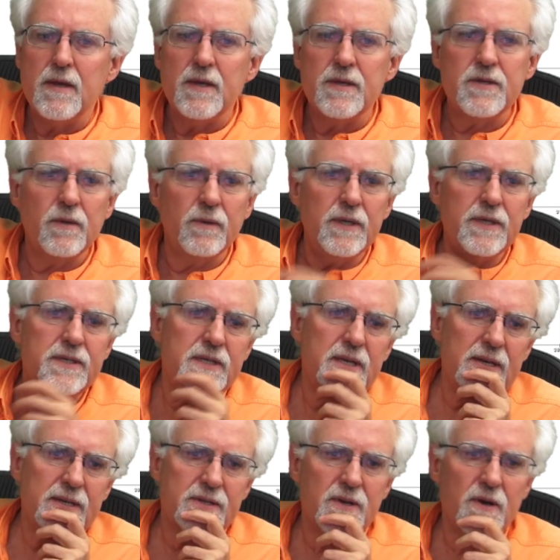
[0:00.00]
So let's
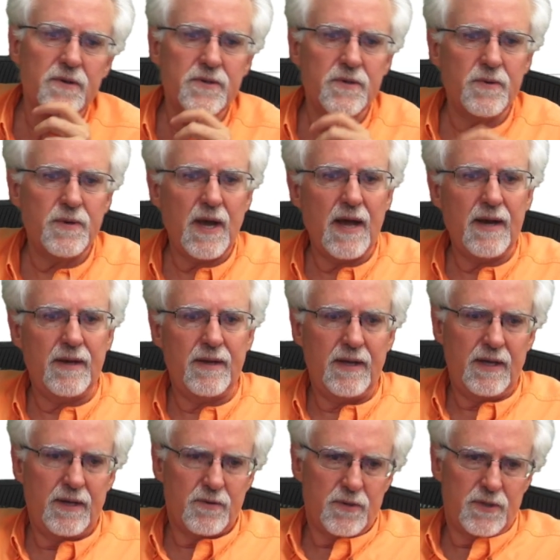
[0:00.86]
see, it's also kind of
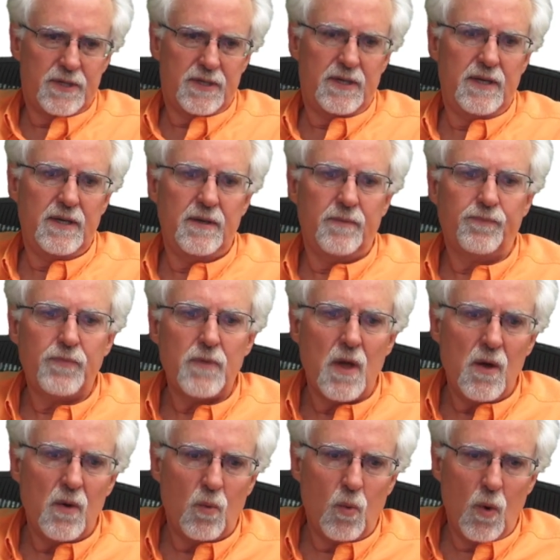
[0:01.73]
interesting.
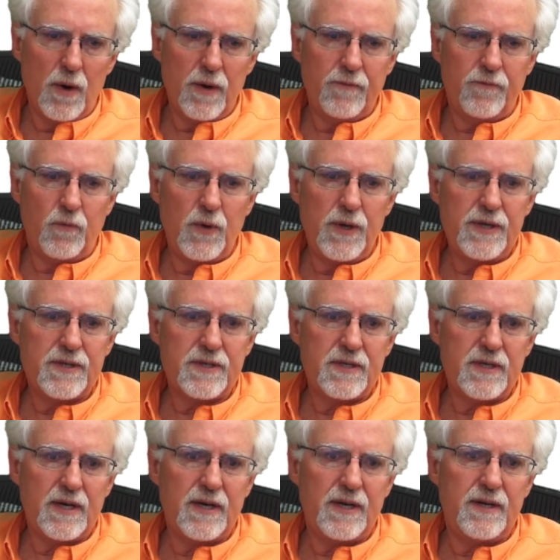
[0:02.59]
What if we
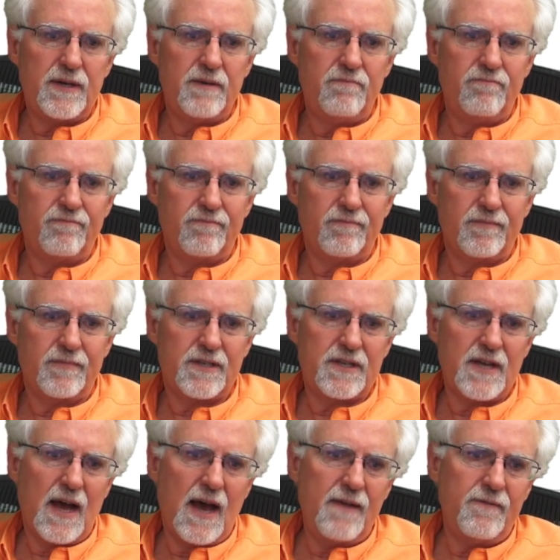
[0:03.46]
said
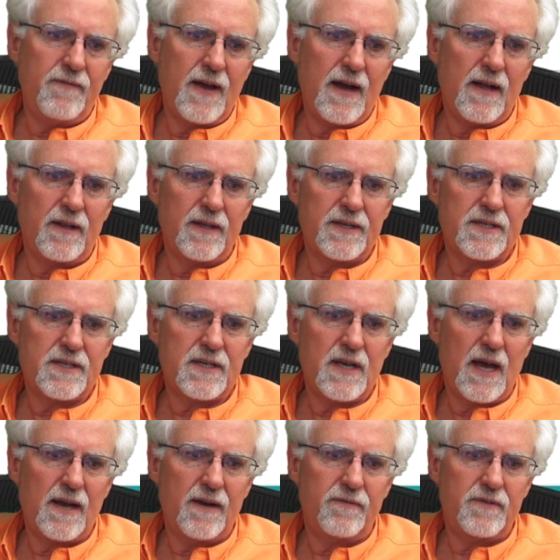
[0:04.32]
sine val is
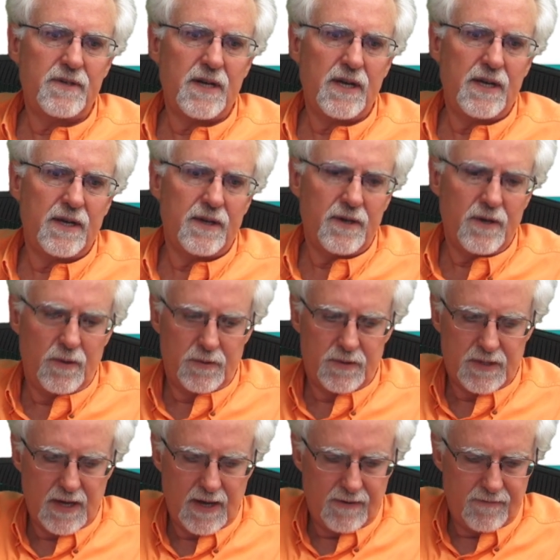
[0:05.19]
sine of j and
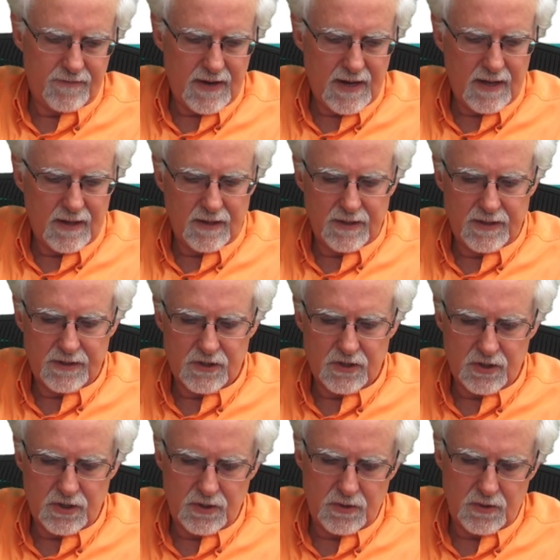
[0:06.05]
cosine val
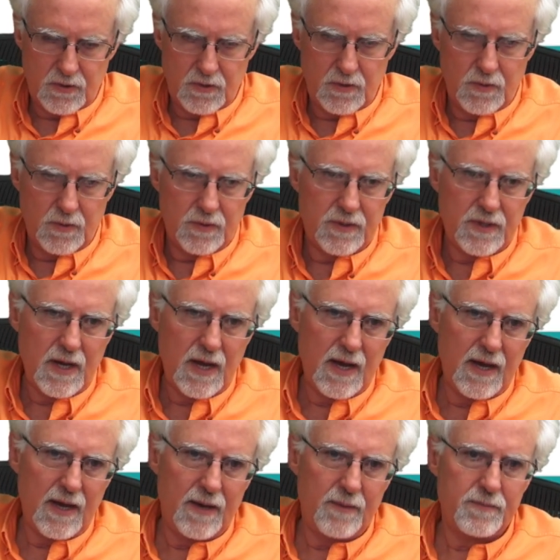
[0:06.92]
is 2
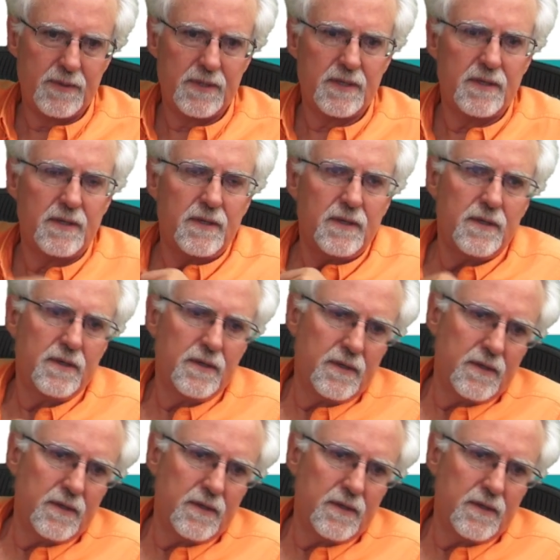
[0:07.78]
times